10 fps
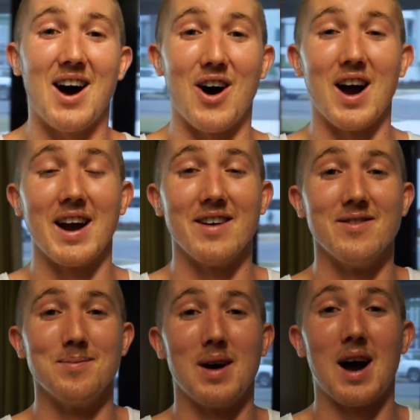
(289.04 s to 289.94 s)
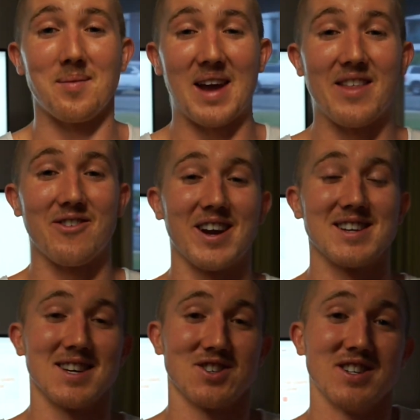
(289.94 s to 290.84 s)
I'm I'm
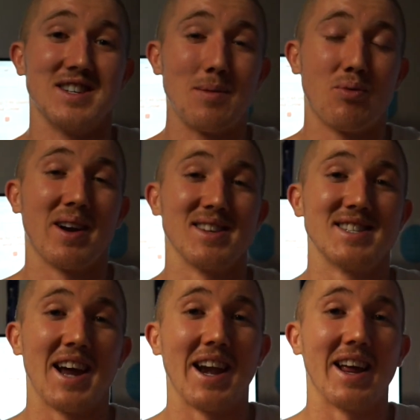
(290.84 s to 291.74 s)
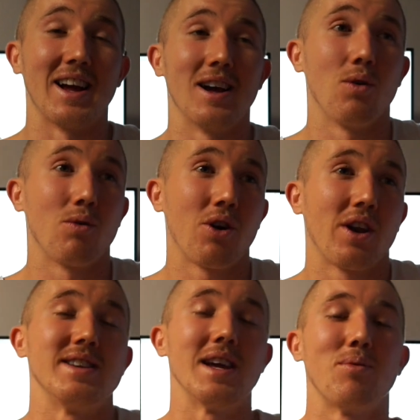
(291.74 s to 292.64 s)
gathering such a deeper understanding, or
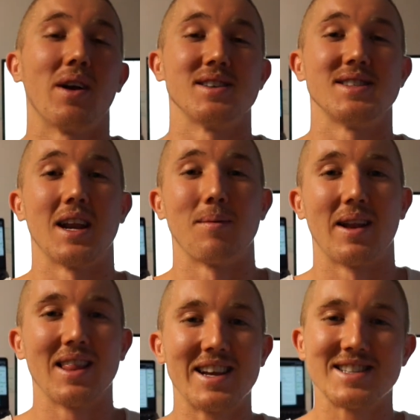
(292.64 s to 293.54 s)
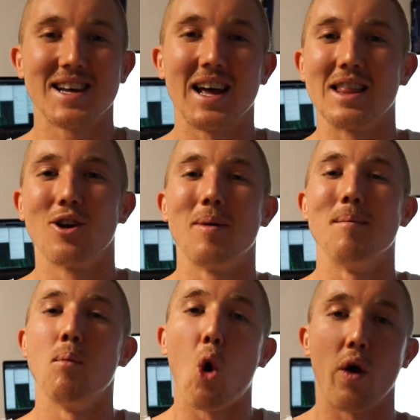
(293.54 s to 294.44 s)
not a deeper understanding, but at least a little
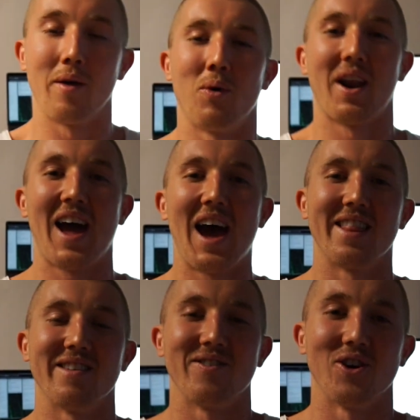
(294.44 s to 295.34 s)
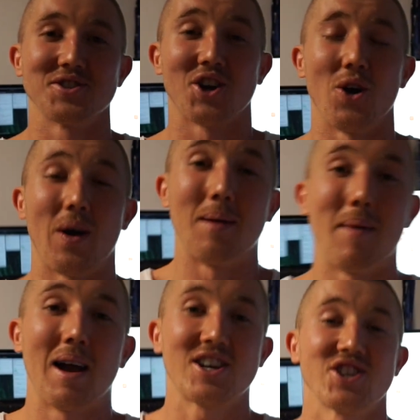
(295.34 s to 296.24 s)
bit more than what I had in the first go, and
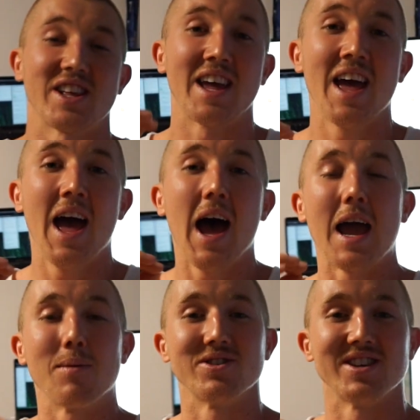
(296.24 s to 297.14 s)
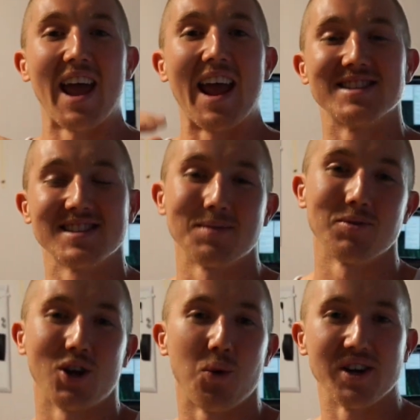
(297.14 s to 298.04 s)
I'm actually able to answer some
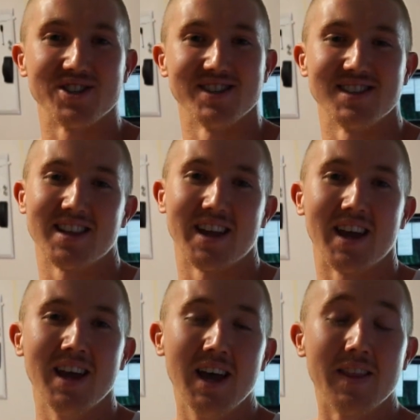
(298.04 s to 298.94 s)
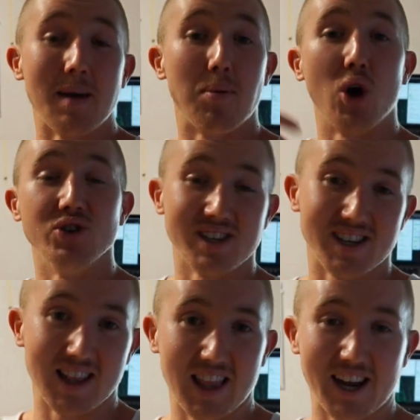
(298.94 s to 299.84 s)
of the questions that they're they're
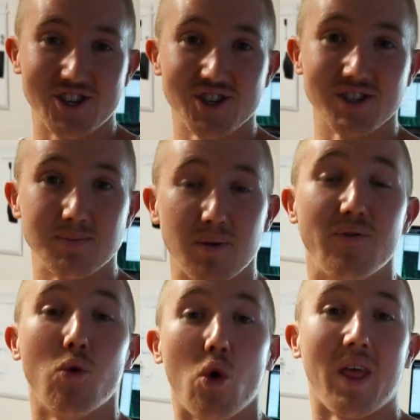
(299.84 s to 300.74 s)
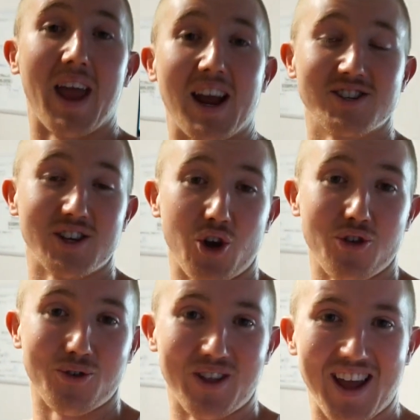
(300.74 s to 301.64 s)
posing in the lectures before they actually
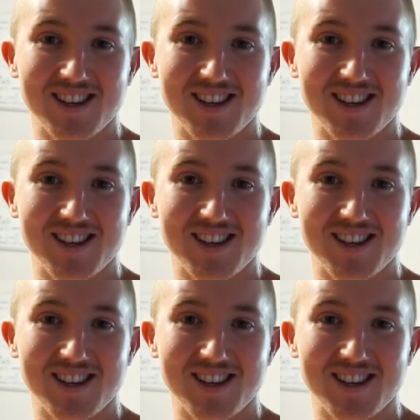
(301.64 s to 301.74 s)
go through the